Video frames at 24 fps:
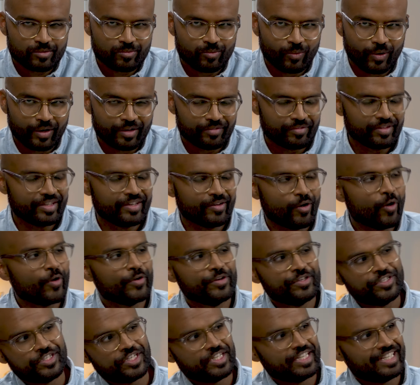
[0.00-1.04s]
one of the
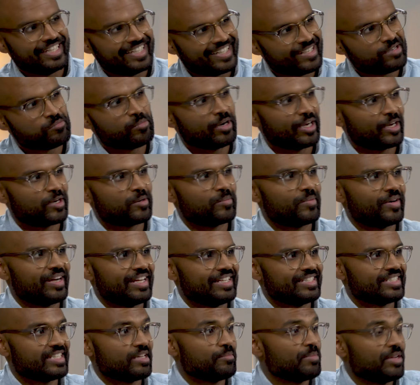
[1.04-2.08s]
OG micro
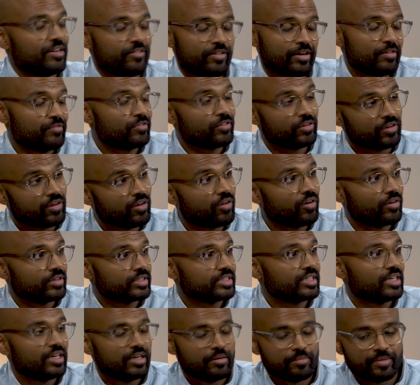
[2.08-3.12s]
brands. They've been around for a long
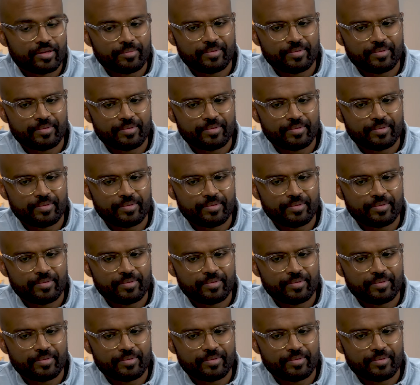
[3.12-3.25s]
time.